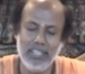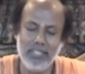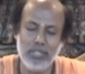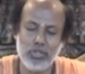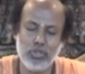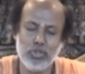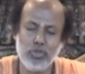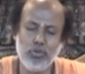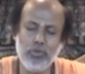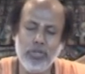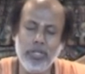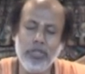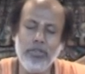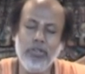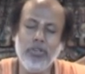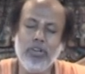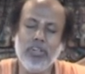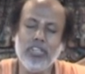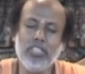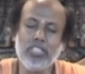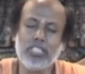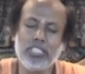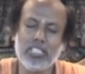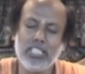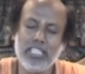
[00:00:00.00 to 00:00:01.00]
should you
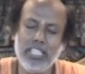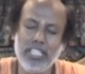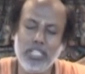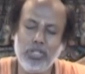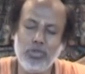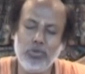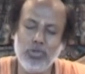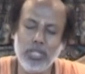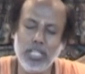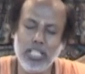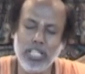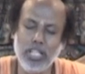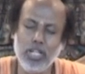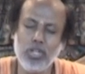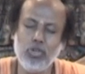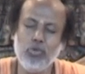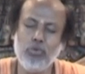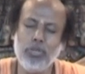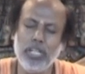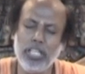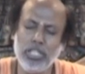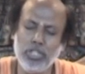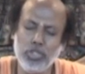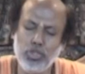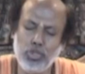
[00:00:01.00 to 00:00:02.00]
all stay together to
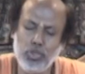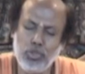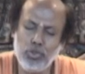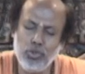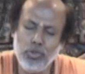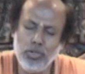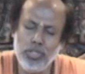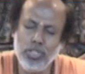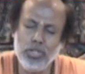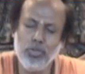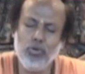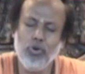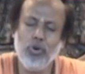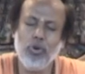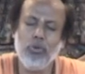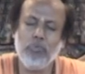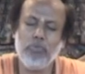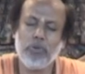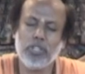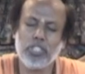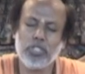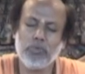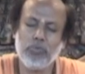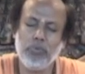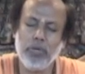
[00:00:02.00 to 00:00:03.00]
enjoy the whole
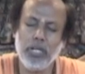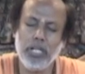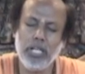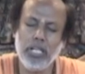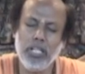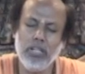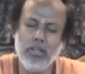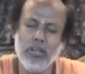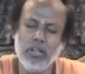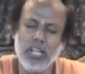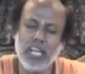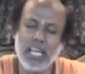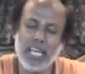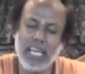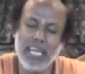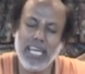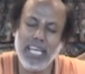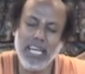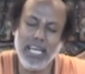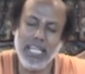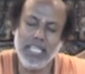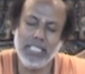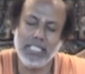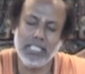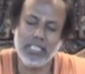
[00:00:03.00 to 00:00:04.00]
prosperity or
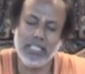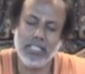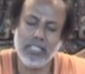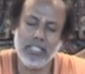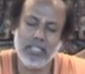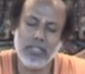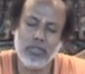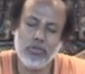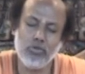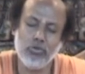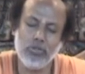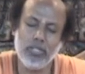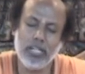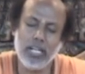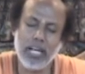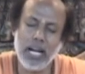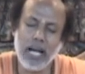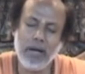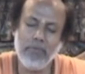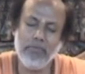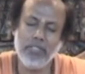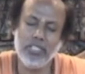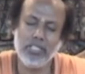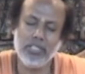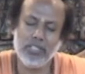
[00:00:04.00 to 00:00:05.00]
kill each other to
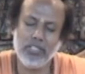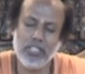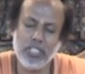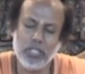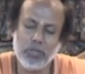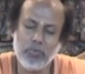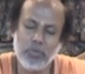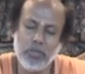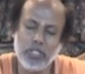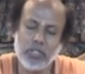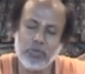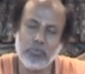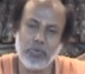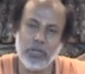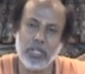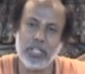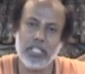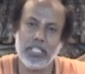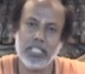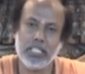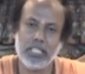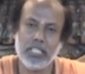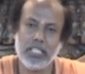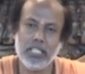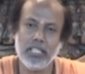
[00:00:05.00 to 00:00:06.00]
grab each other's
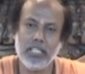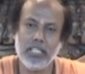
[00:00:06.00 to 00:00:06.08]
prosperity?